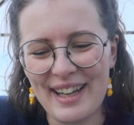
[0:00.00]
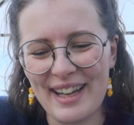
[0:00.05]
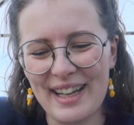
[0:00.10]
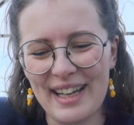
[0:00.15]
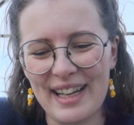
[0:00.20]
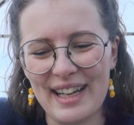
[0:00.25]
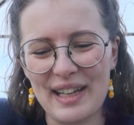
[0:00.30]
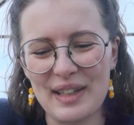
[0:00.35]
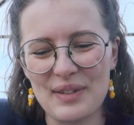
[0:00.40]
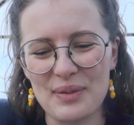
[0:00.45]

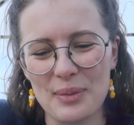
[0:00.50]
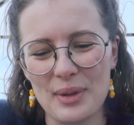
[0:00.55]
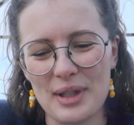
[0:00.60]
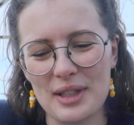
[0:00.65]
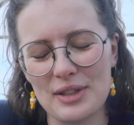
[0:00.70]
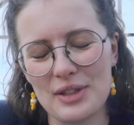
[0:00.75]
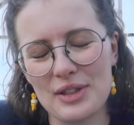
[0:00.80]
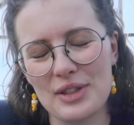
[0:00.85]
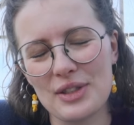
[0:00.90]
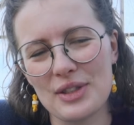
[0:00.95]
um,
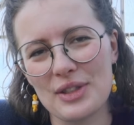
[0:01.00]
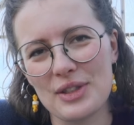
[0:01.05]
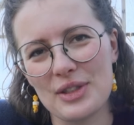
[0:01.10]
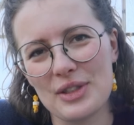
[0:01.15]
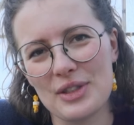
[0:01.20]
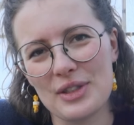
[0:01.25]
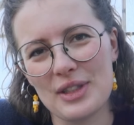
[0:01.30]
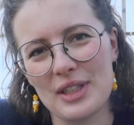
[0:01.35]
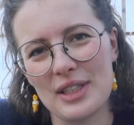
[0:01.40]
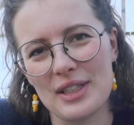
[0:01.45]

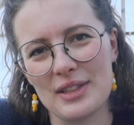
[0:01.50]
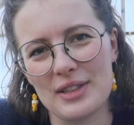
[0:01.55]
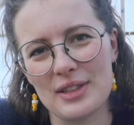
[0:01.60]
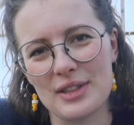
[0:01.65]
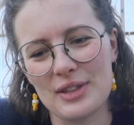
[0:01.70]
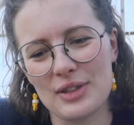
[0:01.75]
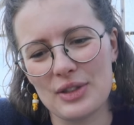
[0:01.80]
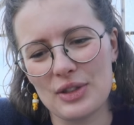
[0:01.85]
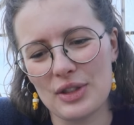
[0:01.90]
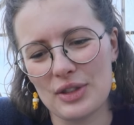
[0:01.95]
which
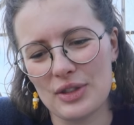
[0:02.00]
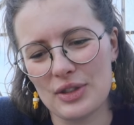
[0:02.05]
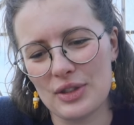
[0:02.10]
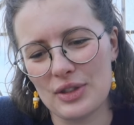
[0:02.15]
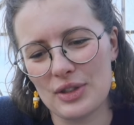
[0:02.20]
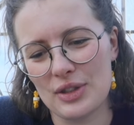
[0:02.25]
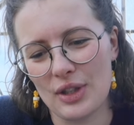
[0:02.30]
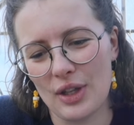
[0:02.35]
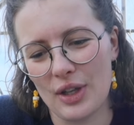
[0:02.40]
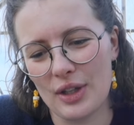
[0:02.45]
is
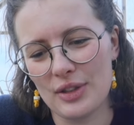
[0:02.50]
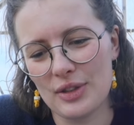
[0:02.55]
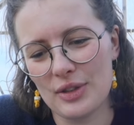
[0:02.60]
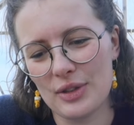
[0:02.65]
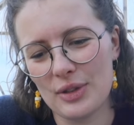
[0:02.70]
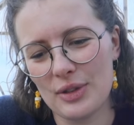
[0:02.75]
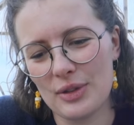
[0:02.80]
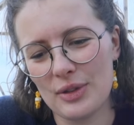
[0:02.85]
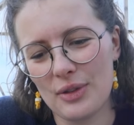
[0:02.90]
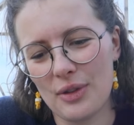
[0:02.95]
just
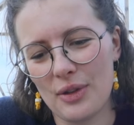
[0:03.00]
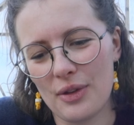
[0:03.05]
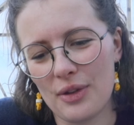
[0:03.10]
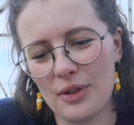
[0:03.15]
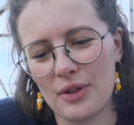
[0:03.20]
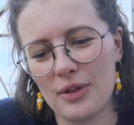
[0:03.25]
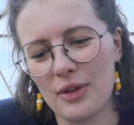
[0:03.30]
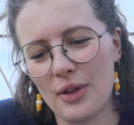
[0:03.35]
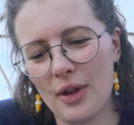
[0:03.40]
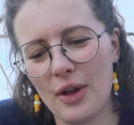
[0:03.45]
under
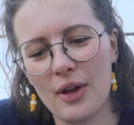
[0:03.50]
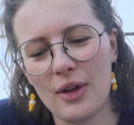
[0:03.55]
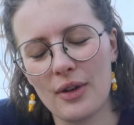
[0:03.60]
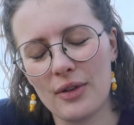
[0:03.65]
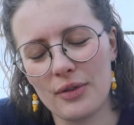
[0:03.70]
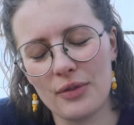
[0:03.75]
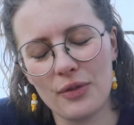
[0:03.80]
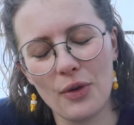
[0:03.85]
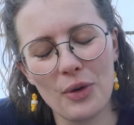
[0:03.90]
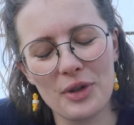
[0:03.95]

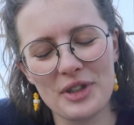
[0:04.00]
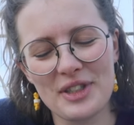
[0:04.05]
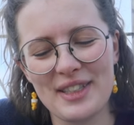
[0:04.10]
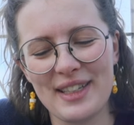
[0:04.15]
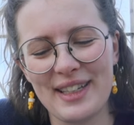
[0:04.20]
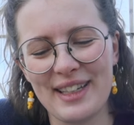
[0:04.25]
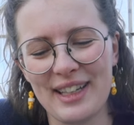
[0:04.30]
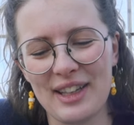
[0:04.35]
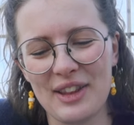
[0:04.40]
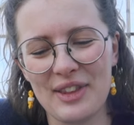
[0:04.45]

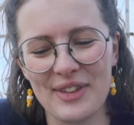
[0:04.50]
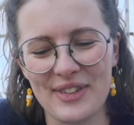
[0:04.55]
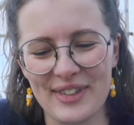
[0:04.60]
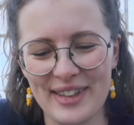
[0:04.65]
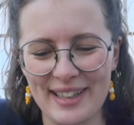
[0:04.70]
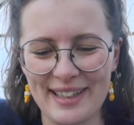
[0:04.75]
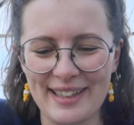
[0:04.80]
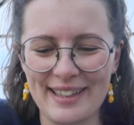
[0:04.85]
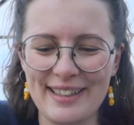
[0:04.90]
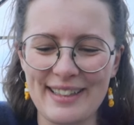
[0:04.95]

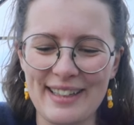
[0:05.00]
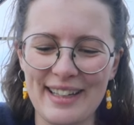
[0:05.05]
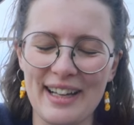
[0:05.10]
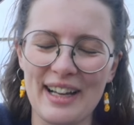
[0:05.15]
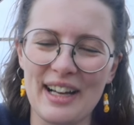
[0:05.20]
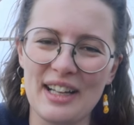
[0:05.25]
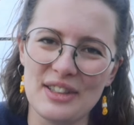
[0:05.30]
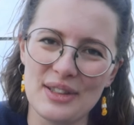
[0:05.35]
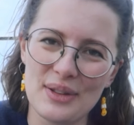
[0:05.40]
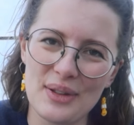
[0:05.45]
43
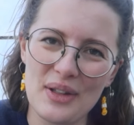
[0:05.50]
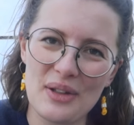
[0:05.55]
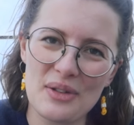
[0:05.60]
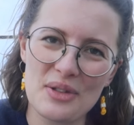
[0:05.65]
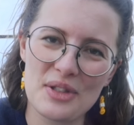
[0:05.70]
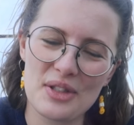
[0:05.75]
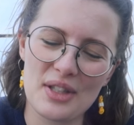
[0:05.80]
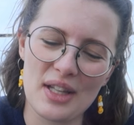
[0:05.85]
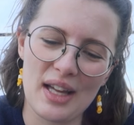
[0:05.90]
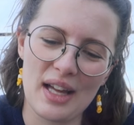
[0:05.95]
uh,
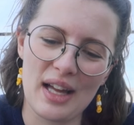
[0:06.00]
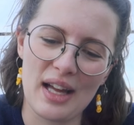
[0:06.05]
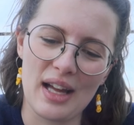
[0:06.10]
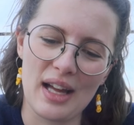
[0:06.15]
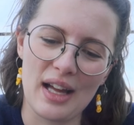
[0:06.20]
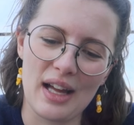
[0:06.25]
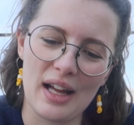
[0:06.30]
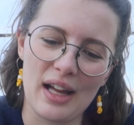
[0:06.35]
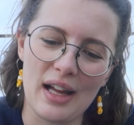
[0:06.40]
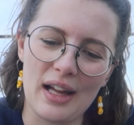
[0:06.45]
euros
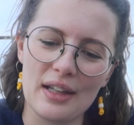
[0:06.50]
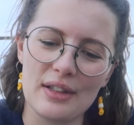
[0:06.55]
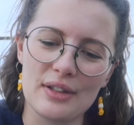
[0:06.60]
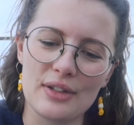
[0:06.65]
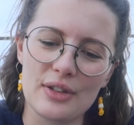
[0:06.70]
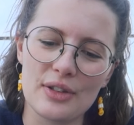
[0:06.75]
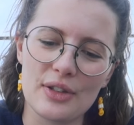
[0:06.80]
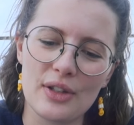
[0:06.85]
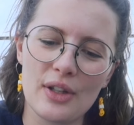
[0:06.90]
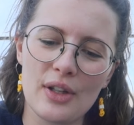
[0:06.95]

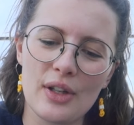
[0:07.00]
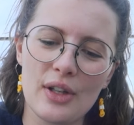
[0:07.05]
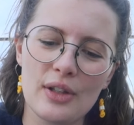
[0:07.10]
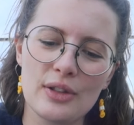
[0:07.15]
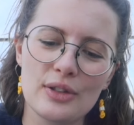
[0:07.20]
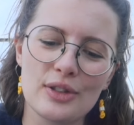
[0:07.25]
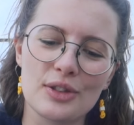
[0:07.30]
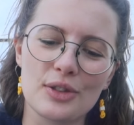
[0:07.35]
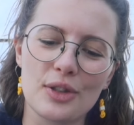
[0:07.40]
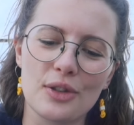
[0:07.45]
and
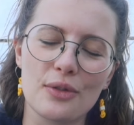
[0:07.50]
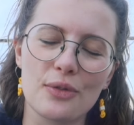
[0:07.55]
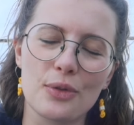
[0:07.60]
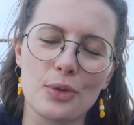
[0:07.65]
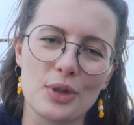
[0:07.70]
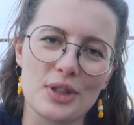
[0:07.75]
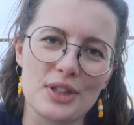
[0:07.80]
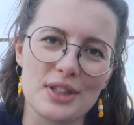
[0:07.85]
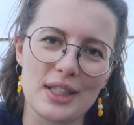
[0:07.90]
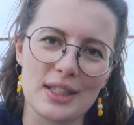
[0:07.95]
just under
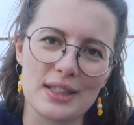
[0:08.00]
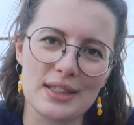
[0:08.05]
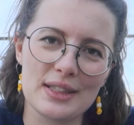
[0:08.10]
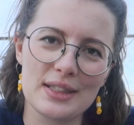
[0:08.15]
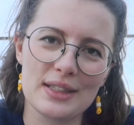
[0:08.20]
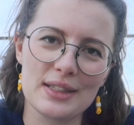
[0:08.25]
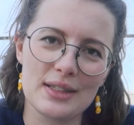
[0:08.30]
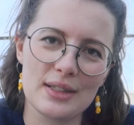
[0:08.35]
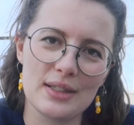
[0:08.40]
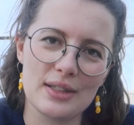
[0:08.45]

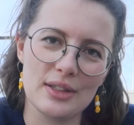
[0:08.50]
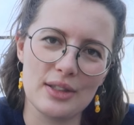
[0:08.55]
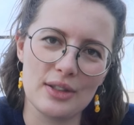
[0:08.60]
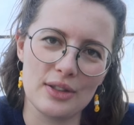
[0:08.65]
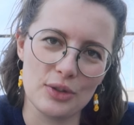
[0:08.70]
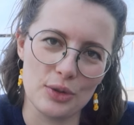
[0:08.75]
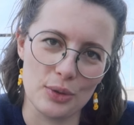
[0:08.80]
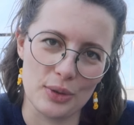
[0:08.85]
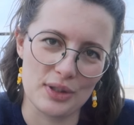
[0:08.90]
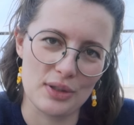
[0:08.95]
46
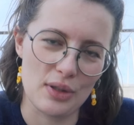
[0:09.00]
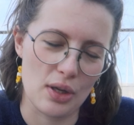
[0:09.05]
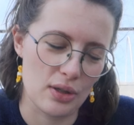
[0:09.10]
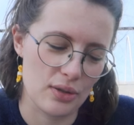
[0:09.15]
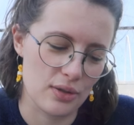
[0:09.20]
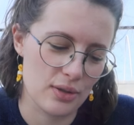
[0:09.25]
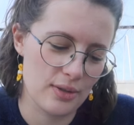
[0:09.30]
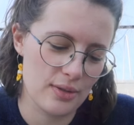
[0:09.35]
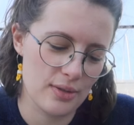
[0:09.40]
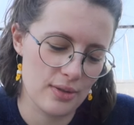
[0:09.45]
US
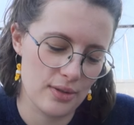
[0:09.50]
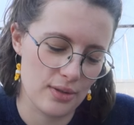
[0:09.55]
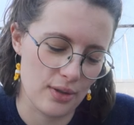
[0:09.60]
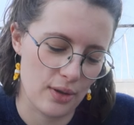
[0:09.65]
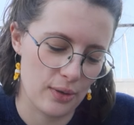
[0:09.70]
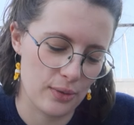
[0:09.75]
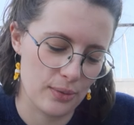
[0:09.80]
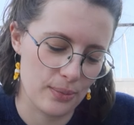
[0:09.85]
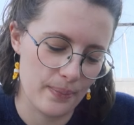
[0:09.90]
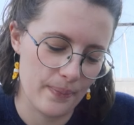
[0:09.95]
dollars.
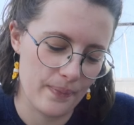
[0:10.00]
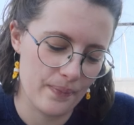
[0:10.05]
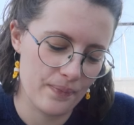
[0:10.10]
So